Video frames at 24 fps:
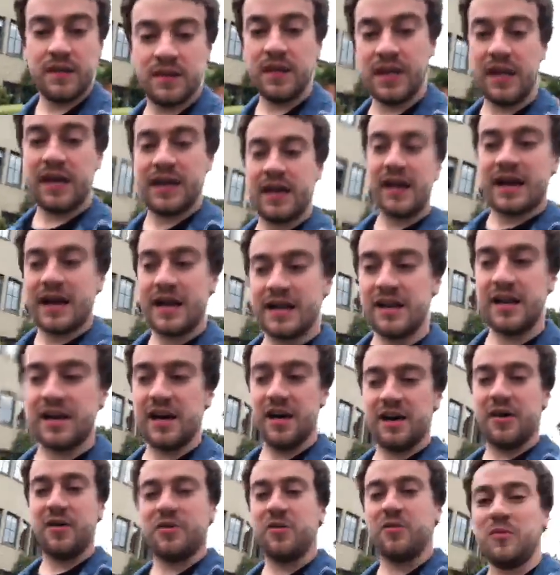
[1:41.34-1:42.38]
Yeah, I
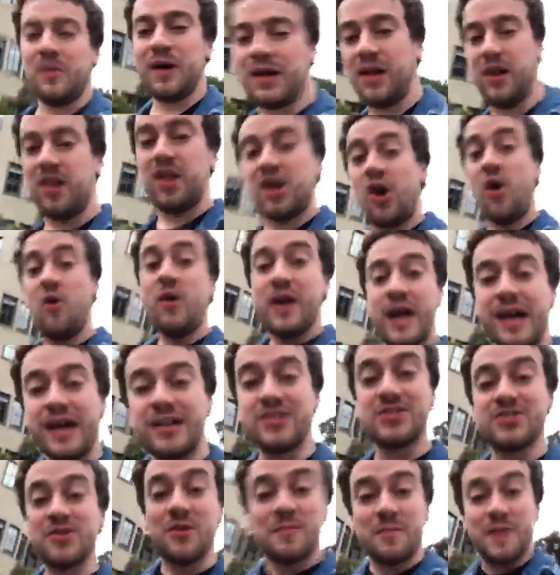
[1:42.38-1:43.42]
know. Well, okay,
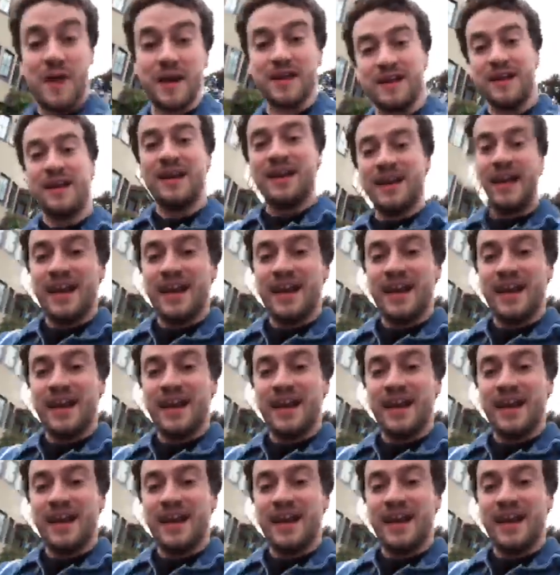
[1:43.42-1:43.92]
so but